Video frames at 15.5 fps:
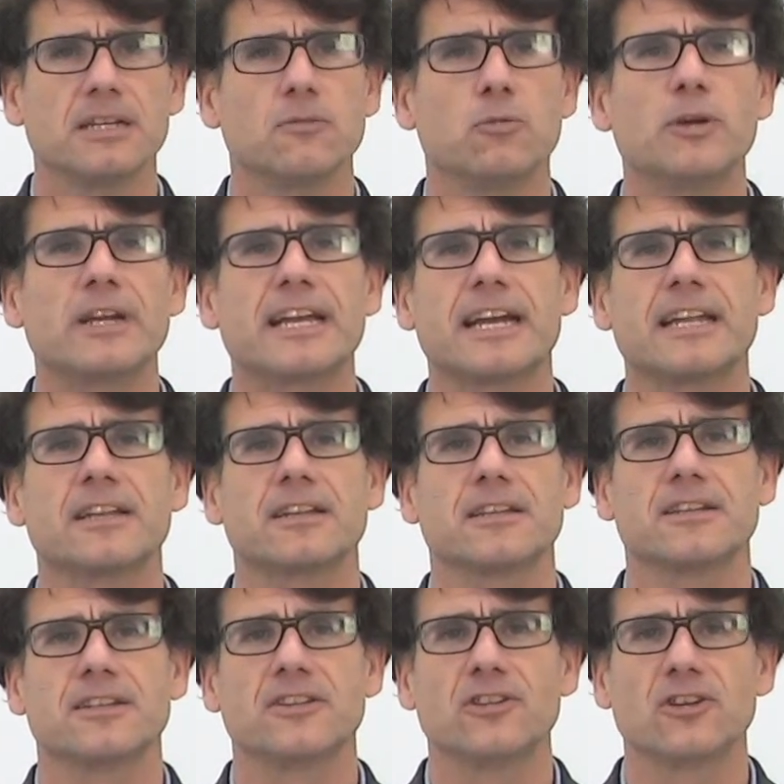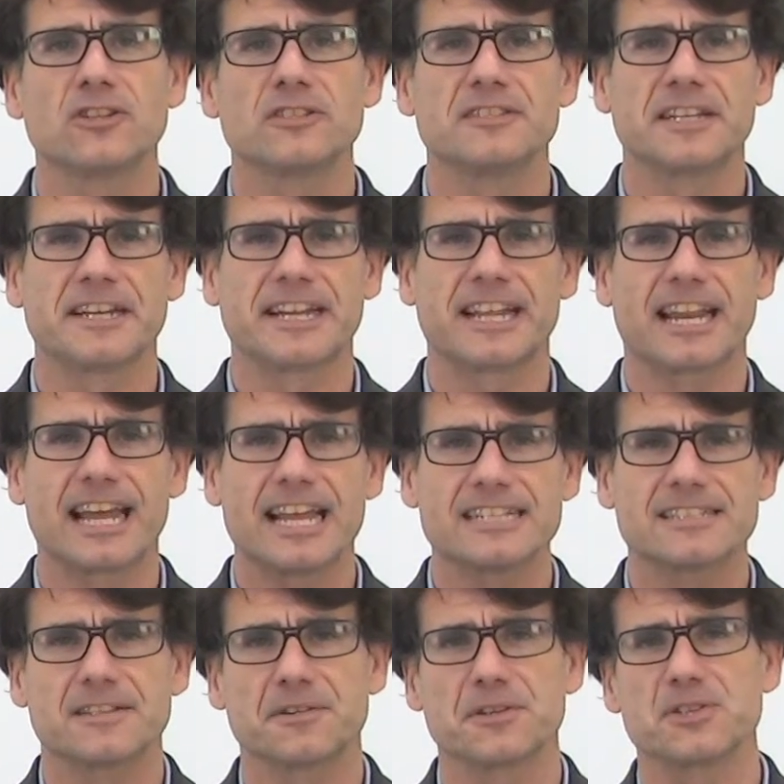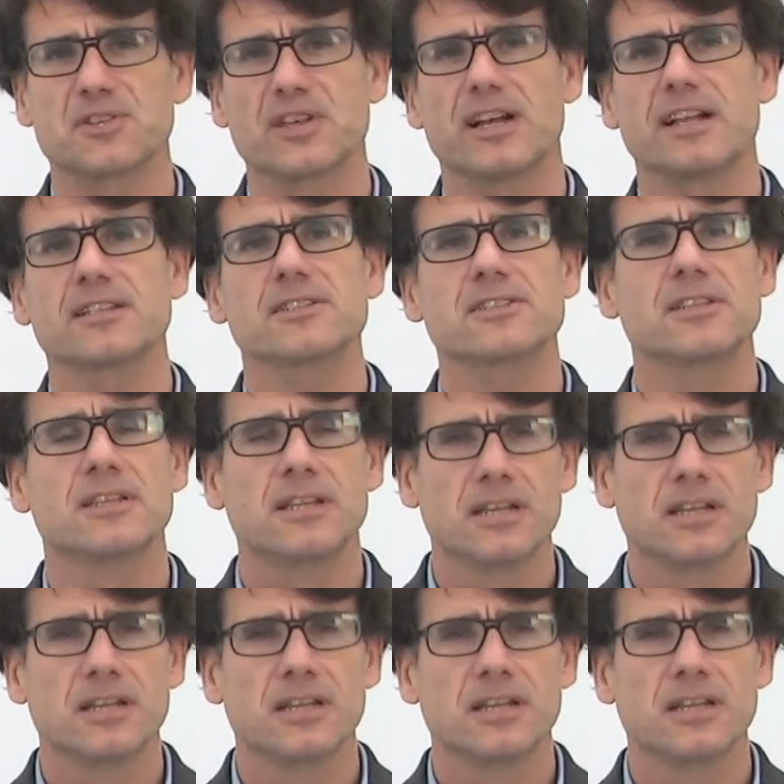We can not generalize the results